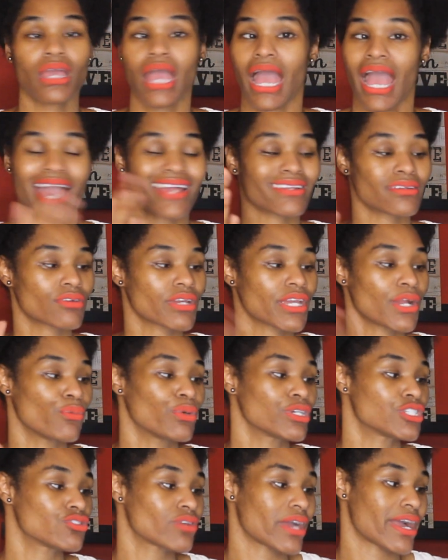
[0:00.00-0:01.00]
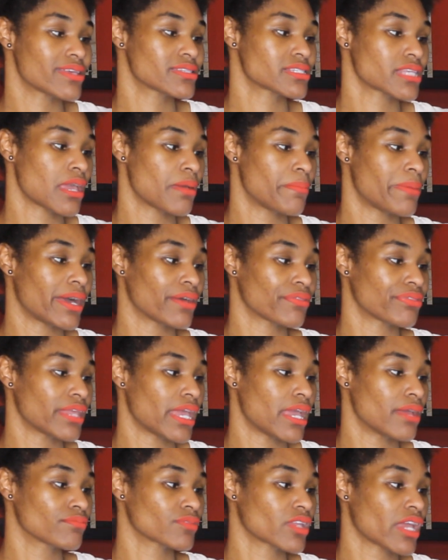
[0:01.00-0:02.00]
I don't care what you guys say about
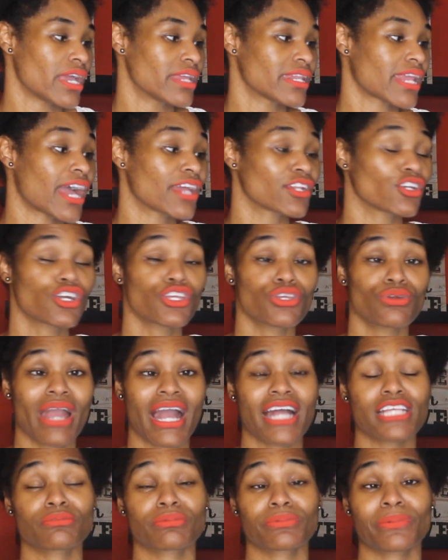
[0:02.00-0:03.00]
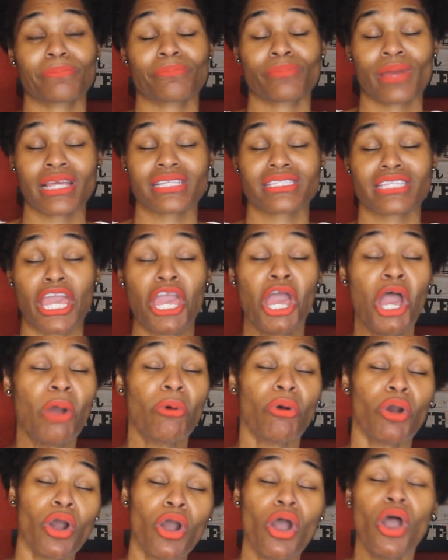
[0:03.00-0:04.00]
that, okay? Now, I know you guys might say,
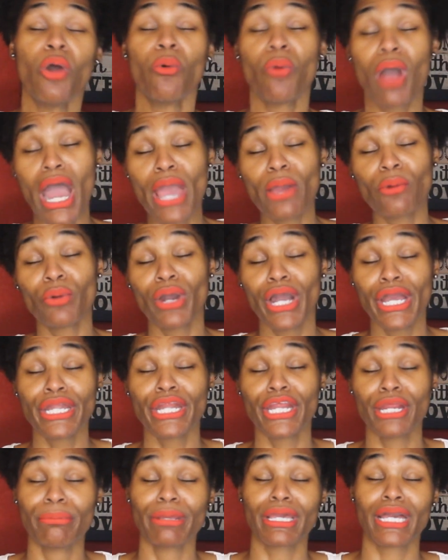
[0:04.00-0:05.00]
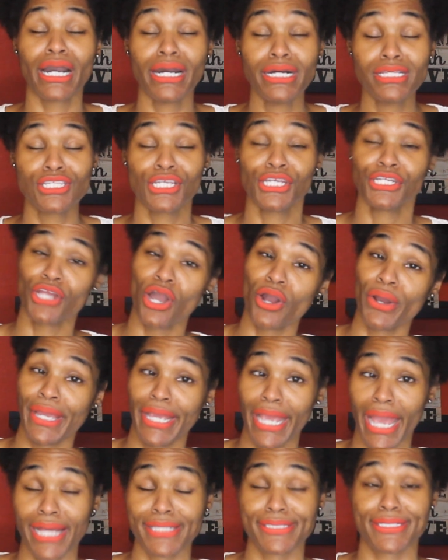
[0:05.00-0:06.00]
"Well, why would he? Because, you know,
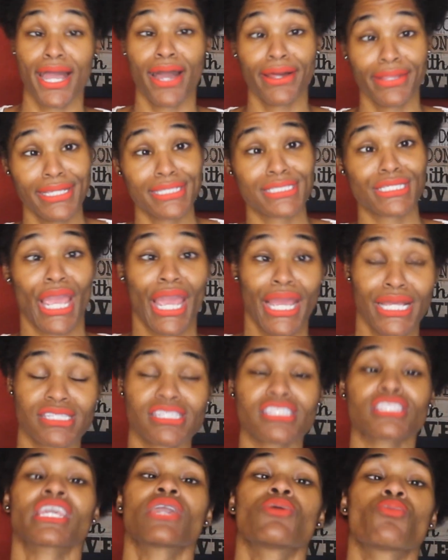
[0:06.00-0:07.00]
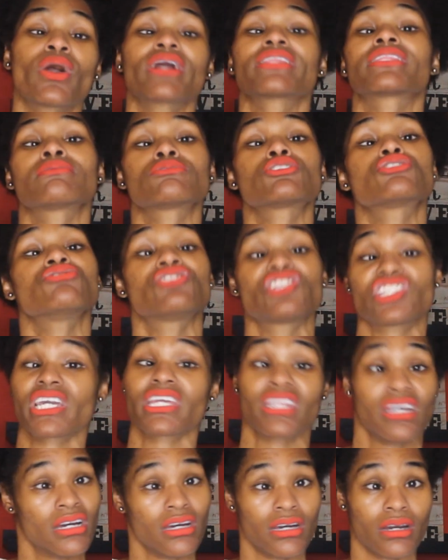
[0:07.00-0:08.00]
he has all these cases." He wants them to
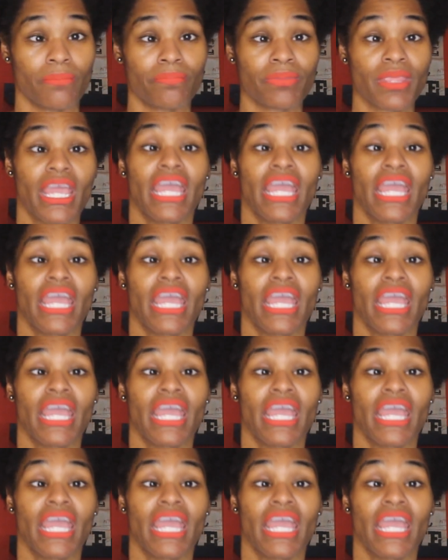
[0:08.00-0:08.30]
shut up.